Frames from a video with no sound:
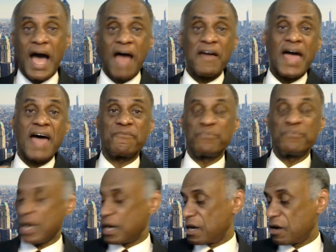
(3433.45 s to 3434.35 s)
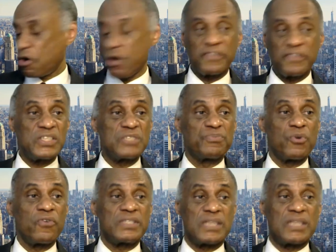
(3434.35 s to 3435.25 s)
I have all of these
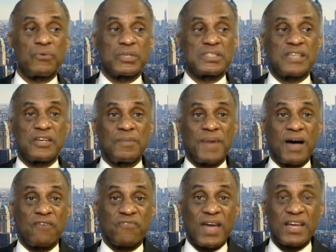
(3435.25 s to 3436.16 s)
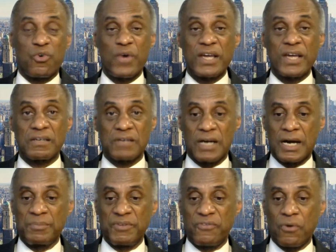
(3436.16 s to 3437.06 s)
movies that I want to tell you about right quick
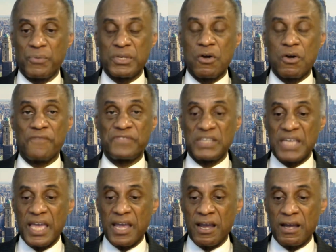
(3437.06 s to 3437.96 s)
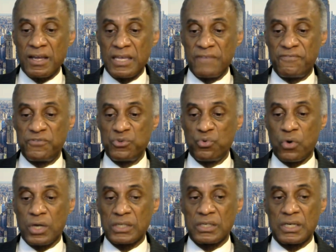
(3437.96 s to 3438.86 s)
before we go off the air. If you
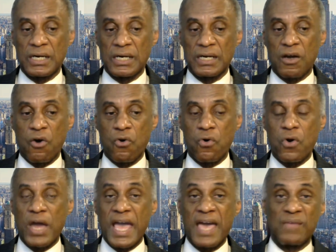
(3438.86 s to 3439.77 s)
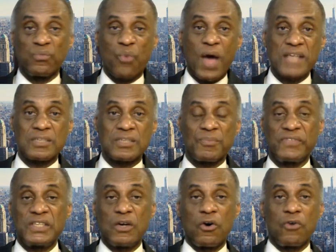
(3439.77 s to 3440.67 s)
want to go and watch some
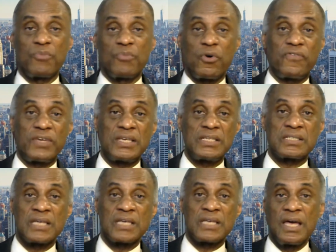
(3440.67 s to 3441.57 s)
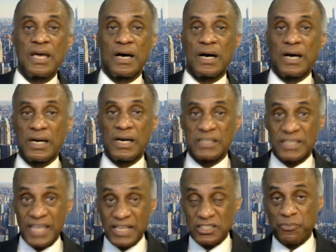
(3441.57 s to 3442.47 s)
of the old movies,
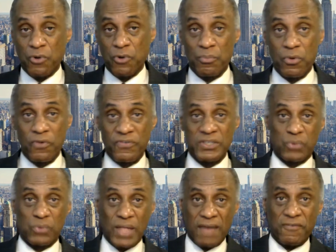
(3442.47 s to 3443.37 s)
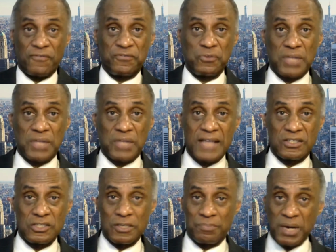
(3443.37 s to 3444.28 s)
to catch up on movies, well, I have a few to
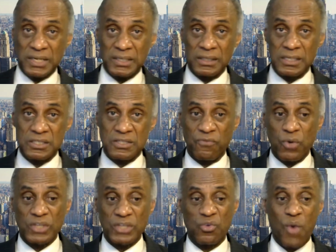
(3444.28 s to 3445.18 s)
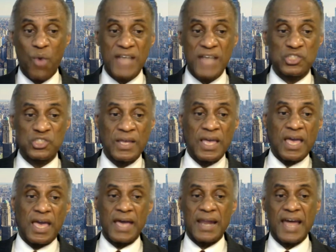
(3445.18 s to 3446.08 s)
add to your bucket list of what to watch,
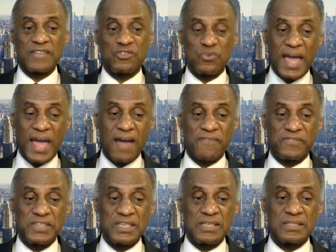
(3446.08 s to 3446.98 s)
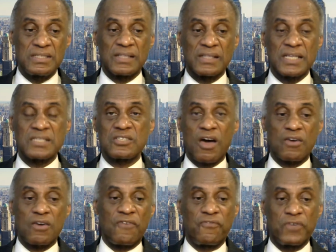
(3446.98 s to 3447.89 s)
and I do have these. Let's
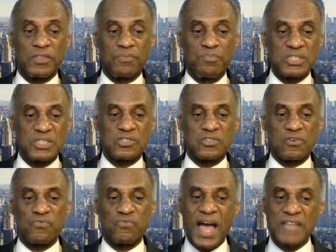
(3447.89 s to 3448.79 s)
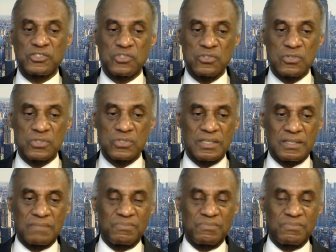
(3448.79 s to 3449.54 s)
start off with Mr. Rogers.